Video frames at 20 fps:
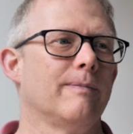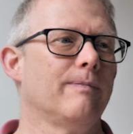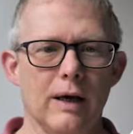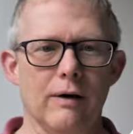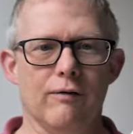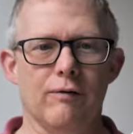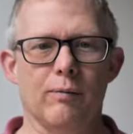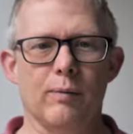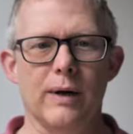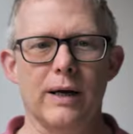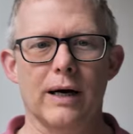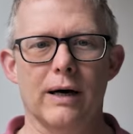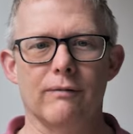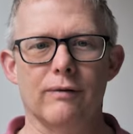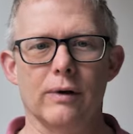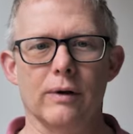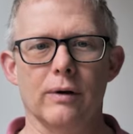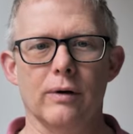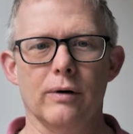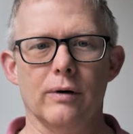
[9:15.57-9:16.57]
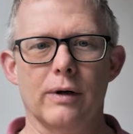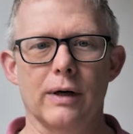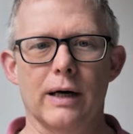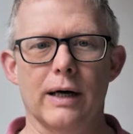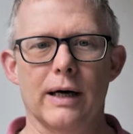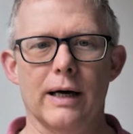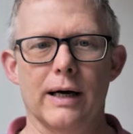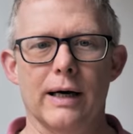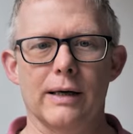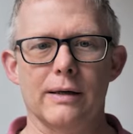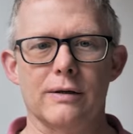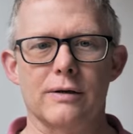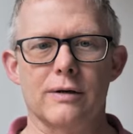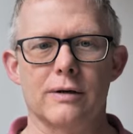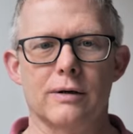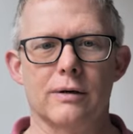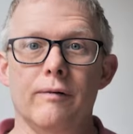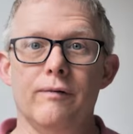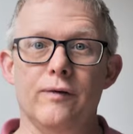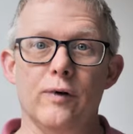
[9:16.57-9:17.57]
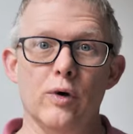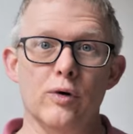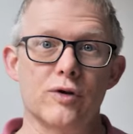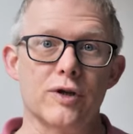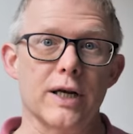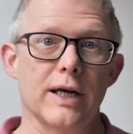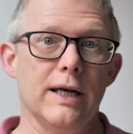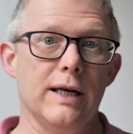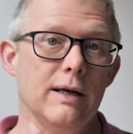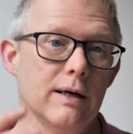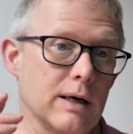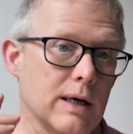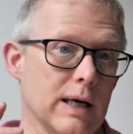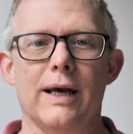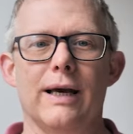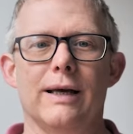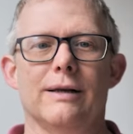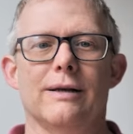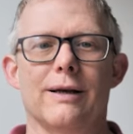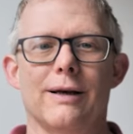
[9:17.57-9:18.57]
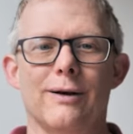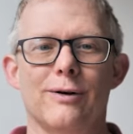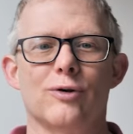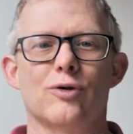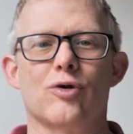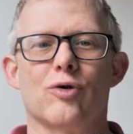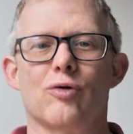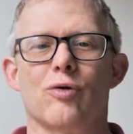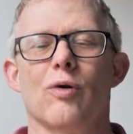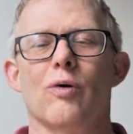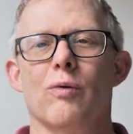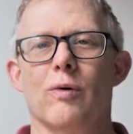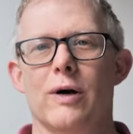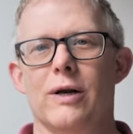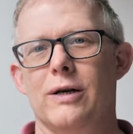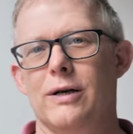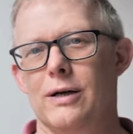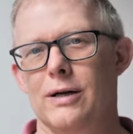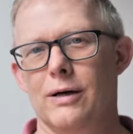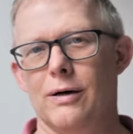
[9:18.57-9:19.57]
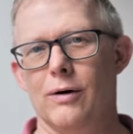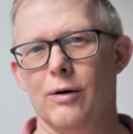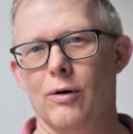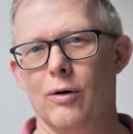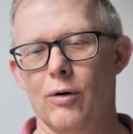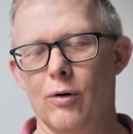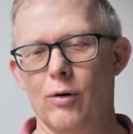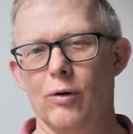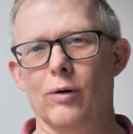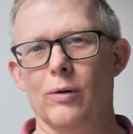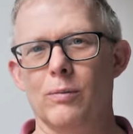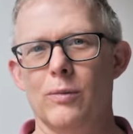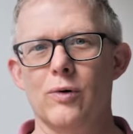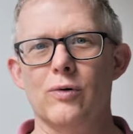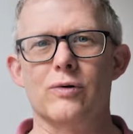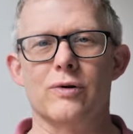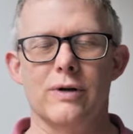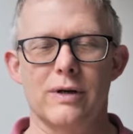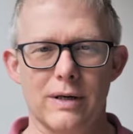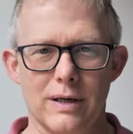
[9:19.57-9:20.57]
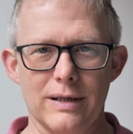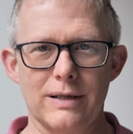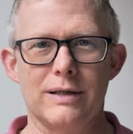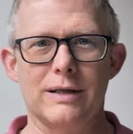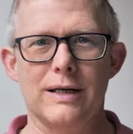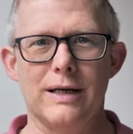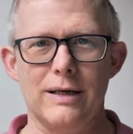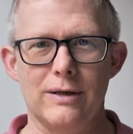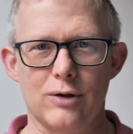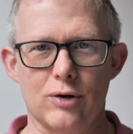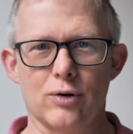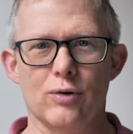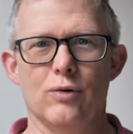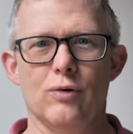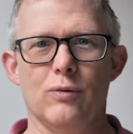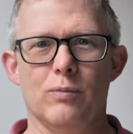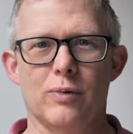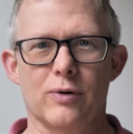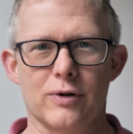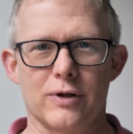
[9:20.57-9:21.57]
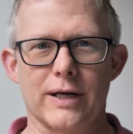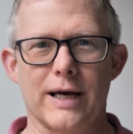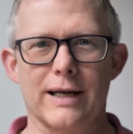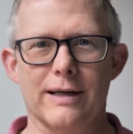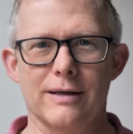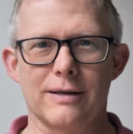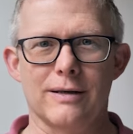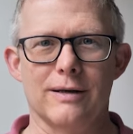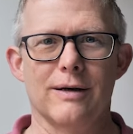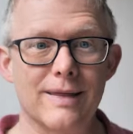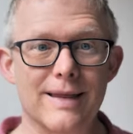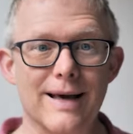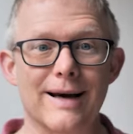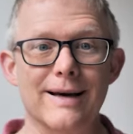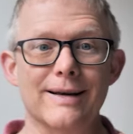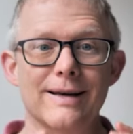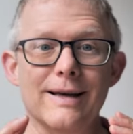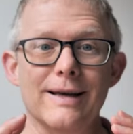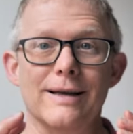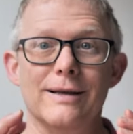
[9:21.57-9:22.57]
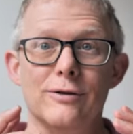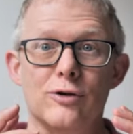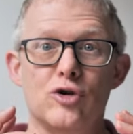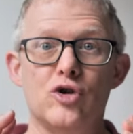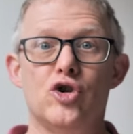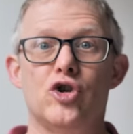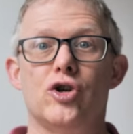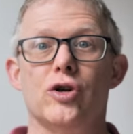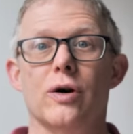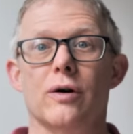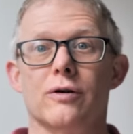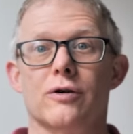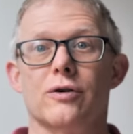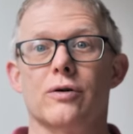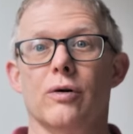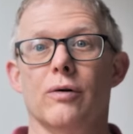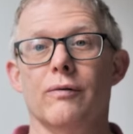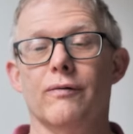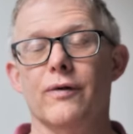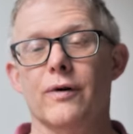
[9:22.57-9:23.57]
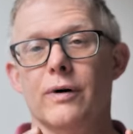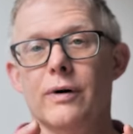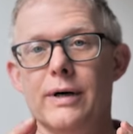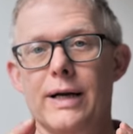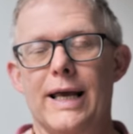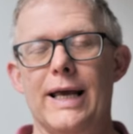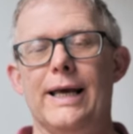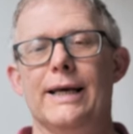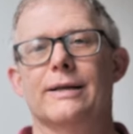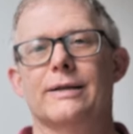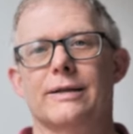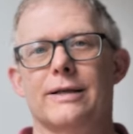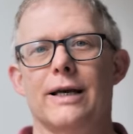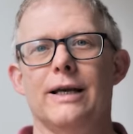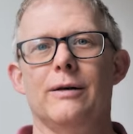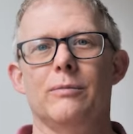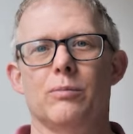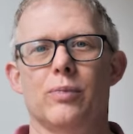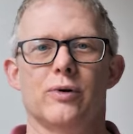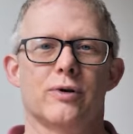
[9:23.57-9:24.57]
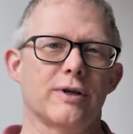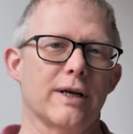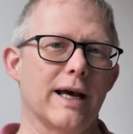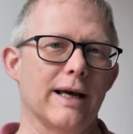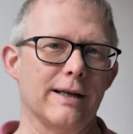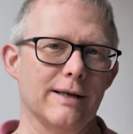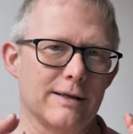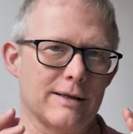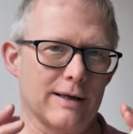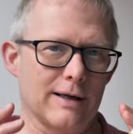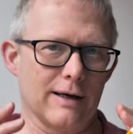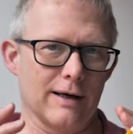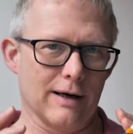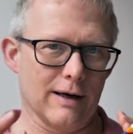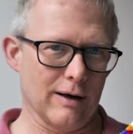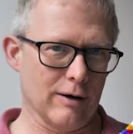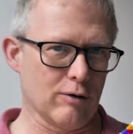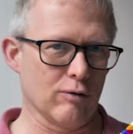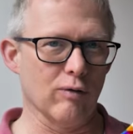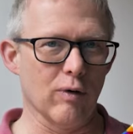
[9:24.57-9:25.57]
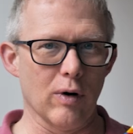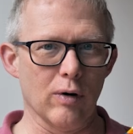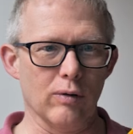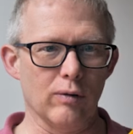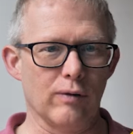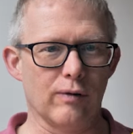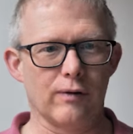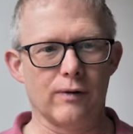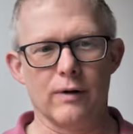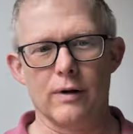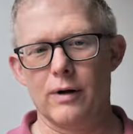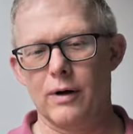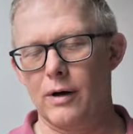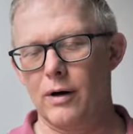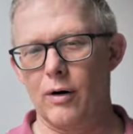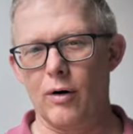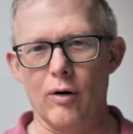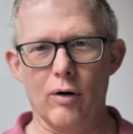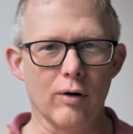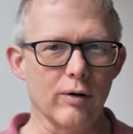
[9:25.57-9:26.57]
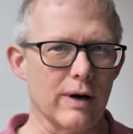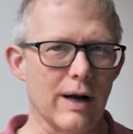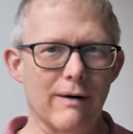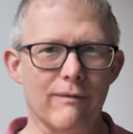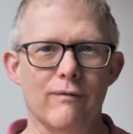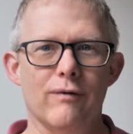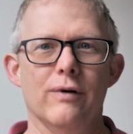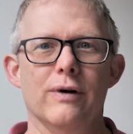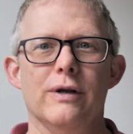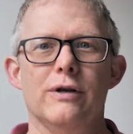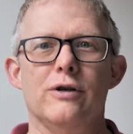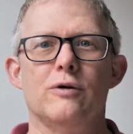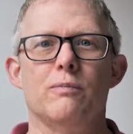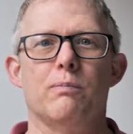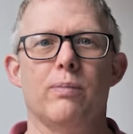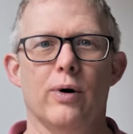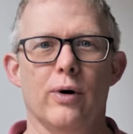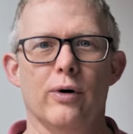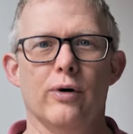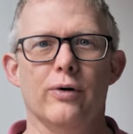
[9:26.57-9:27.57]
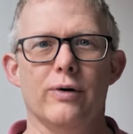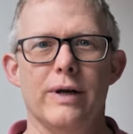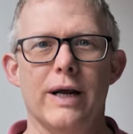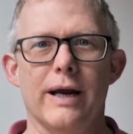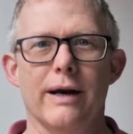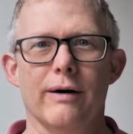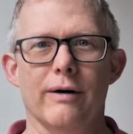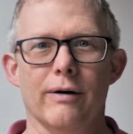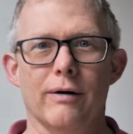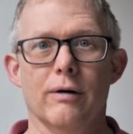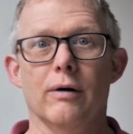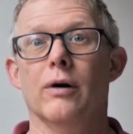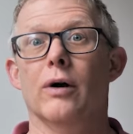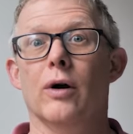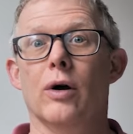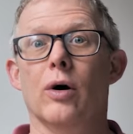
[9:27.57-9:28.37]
If we have a look at FUSI, it has grown almost 92%. That is just over 18% growth on average per year,